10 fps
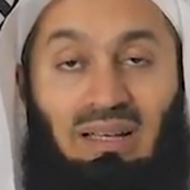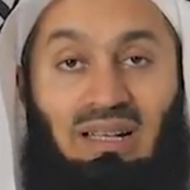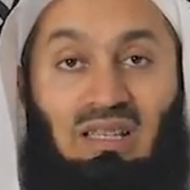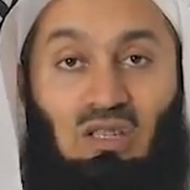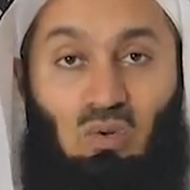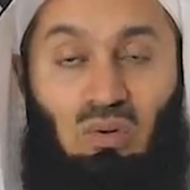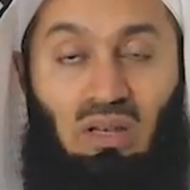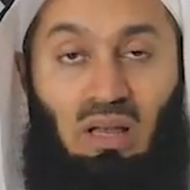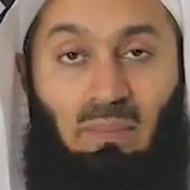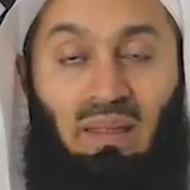It's a
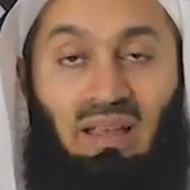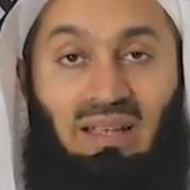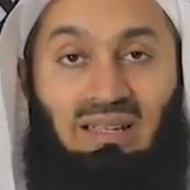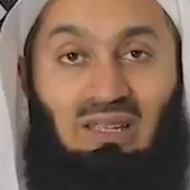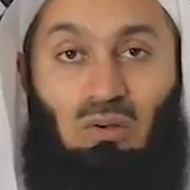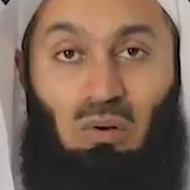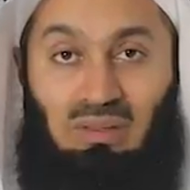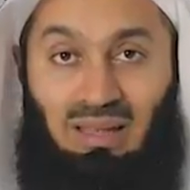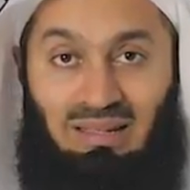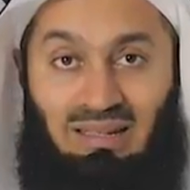sunnah, it is
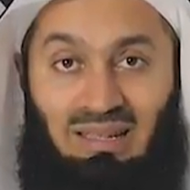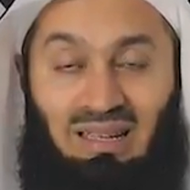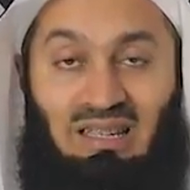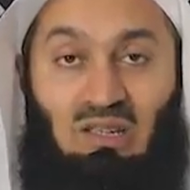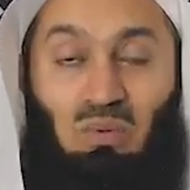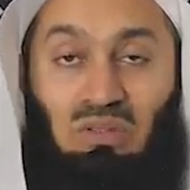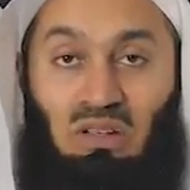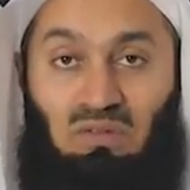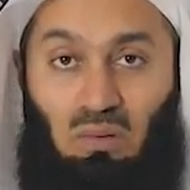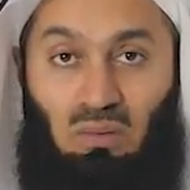authentic, it is
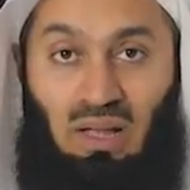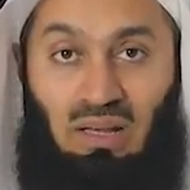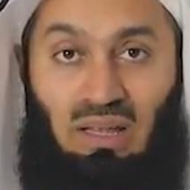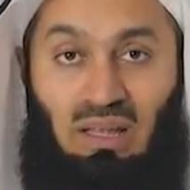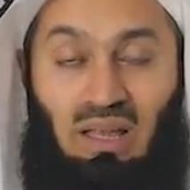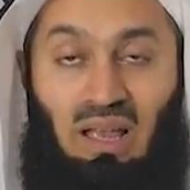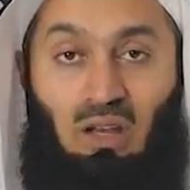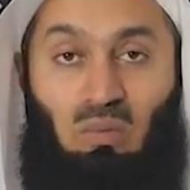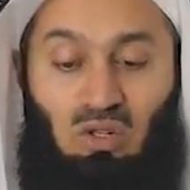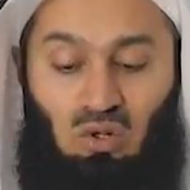muttafaqun alayh,
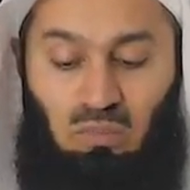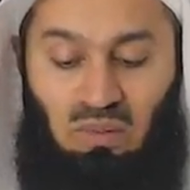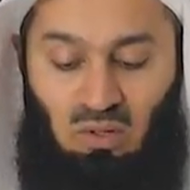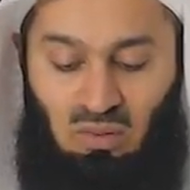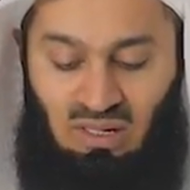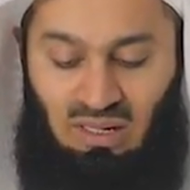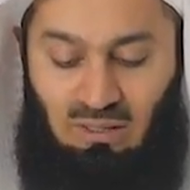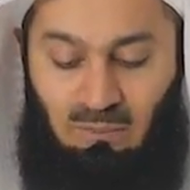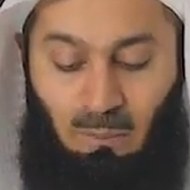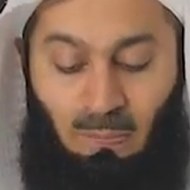and we should be using it.